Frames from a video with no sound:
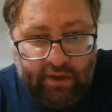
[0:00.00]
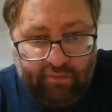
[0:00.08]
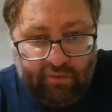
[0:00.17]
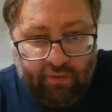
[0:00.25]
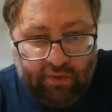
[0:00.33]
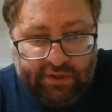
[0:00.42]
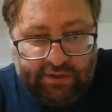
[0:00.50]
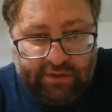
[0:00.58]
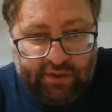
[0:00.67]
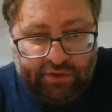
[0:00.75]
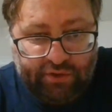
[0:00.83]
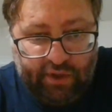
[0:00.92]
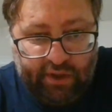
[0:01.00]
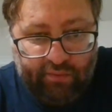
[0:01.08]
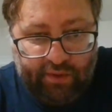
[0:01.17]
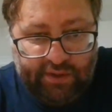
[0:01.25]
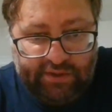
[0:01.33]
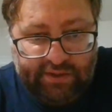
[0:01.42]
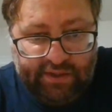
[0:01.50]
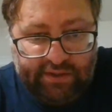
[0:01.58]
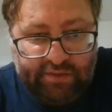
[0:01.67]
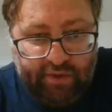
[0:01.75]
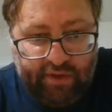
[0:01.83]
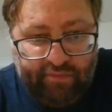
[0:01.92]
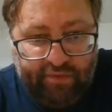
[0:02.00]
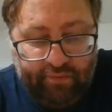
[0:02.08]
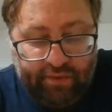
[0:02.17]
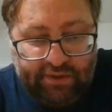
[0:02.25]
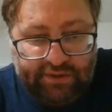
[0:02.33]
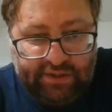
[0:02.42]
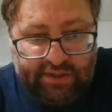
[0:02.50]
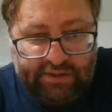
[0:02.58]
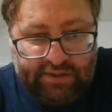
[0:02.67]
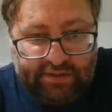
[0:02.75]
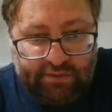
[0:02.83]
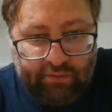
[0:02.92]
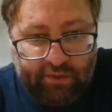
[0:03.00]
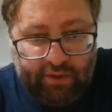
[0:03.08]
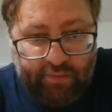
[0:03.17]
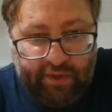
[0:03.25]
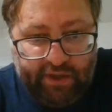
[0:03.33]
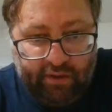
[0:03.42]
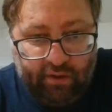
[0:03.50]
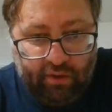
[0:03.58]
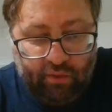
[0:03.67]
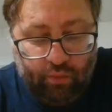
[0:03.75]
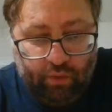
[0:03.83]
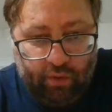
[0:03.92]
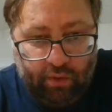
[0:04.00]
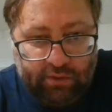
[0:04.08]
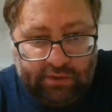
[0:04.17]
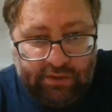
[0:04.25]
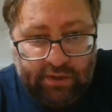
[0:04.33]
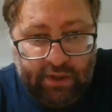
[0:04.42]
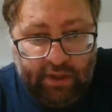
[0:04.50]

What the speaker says: of course he's going to try to resist, but if he resists, it's only going to make it hurt worse.